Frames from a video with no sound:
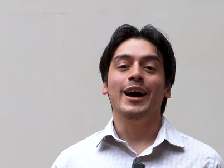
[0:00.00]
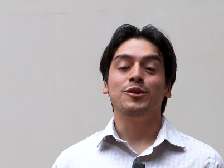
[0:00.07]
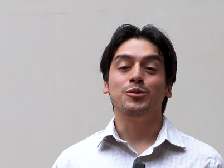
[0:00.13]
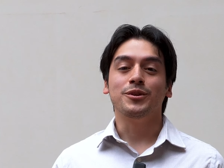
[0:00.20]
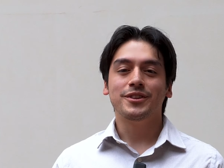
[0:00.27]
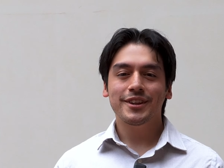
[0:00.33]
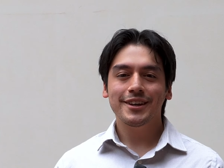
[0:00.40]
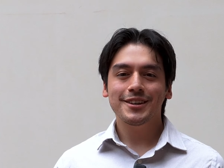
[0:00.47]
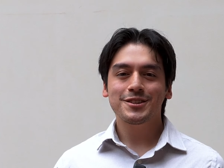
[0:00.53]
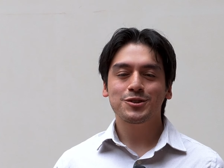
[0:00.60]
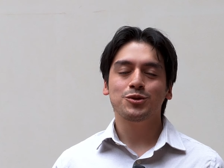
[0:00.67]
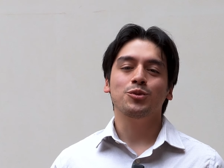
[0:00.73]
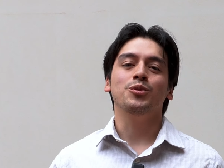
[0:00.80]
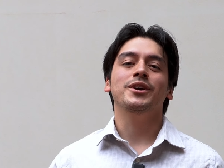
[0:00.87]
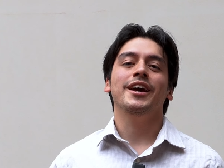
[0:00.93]
And with
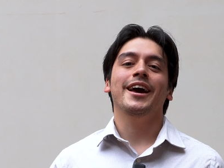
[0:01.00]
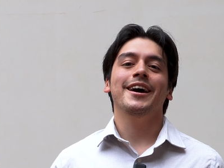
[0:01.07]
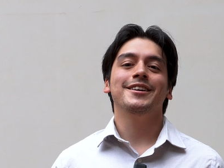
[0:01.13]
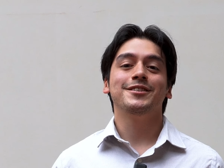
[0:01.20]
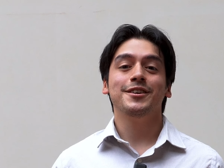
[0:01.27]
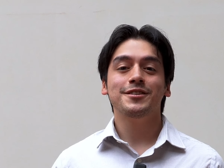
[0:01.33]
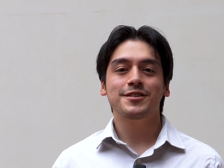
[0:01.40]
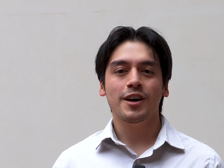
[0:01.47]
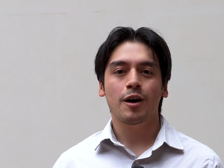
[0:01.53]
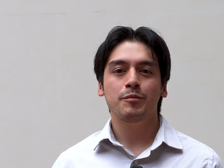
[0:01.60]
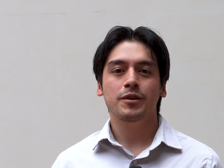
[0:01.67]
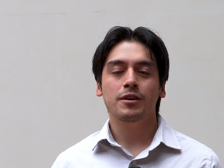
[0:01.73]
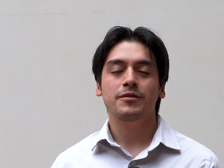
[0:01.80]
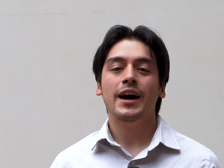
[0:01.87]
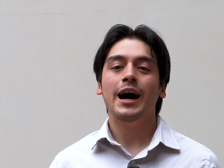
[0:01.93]
this, we end this
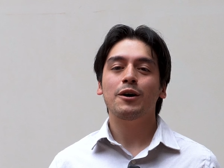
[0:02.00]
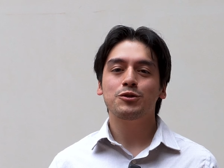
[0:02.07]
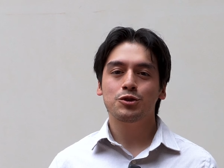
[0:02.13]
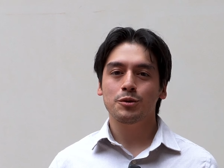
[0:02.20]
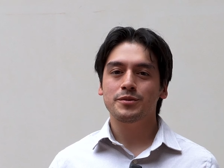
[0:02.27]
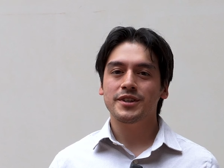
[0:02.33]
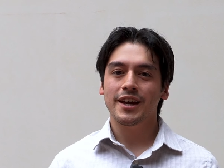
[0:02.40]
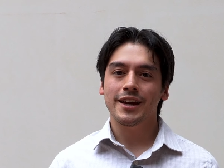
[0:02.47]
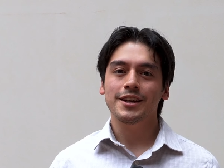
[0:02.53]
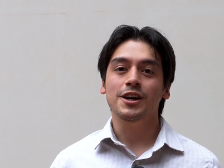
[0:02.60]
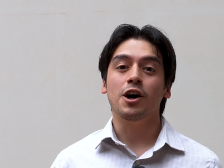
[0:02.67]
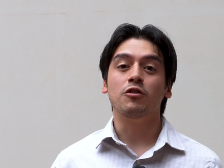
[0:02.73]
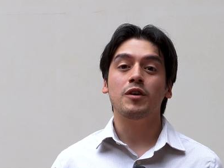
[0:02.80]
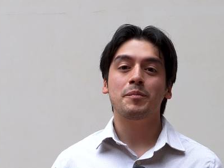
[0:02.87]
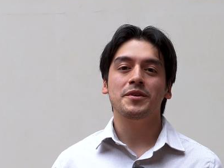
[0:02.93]
topic of how to obtain
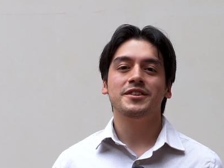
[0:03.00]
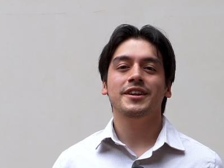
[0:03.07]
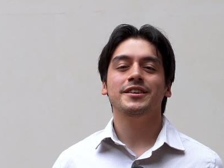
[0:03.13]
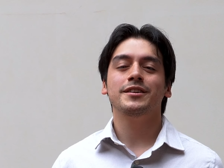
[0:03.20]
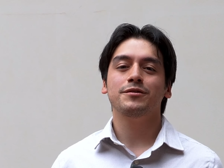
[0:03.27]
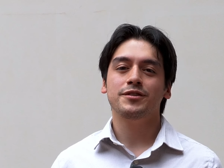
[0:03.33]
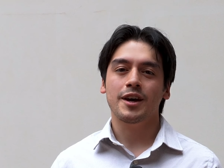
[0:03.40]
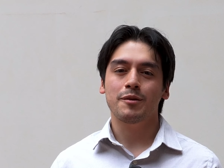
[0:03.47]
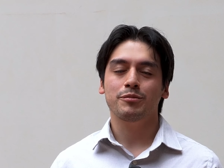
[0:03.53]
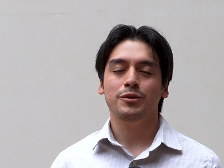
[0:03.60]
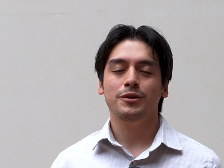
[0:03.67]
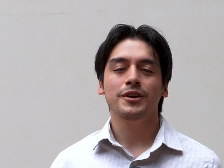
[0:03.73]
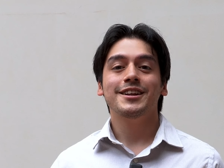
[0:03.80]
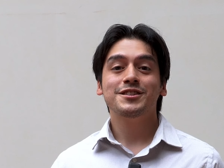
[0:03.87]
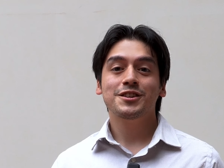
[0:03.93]
a representative
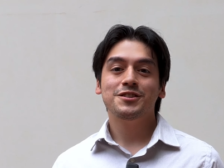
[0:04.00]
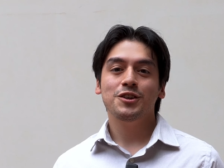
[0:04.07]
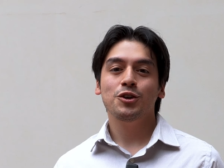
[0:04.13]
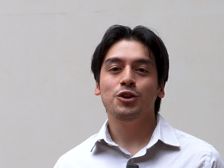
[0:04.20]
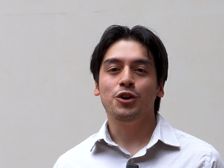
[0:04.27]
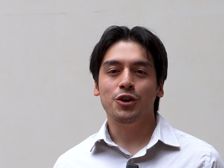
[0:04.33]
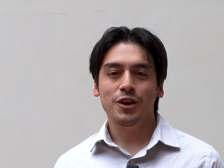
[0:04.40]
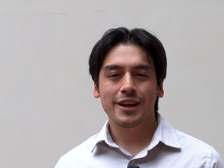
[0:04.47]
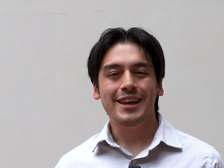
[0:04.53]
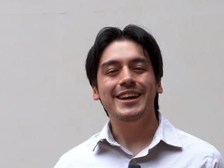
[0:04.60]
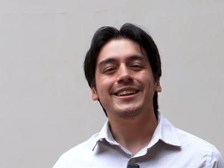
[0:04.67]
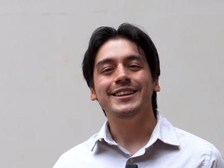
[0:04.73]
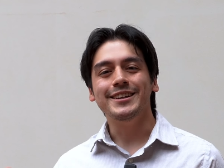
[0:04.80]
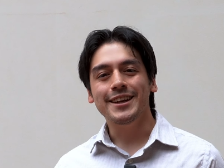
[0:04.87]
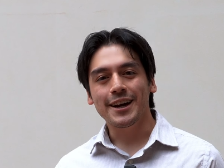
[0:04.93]
sample. Let's continue learning
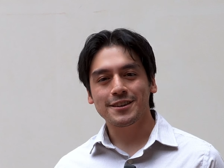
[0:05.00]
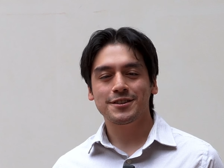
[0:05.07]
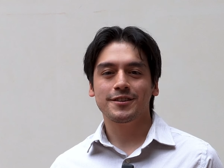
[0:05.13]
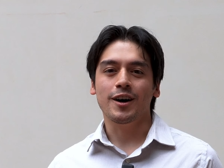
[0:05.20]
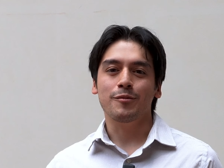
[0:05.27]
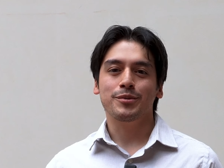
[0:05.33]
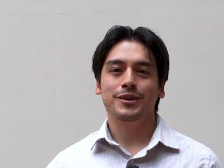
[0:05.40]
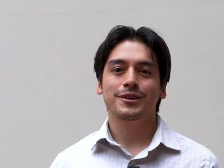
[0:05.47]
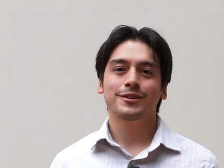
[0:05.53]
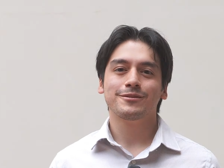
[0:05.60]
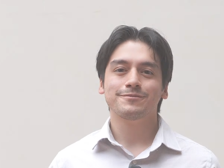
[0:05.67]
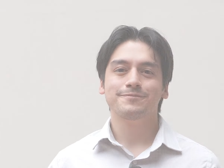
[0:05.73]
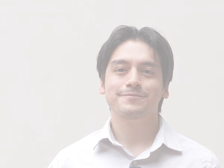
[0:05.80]
in the next topic.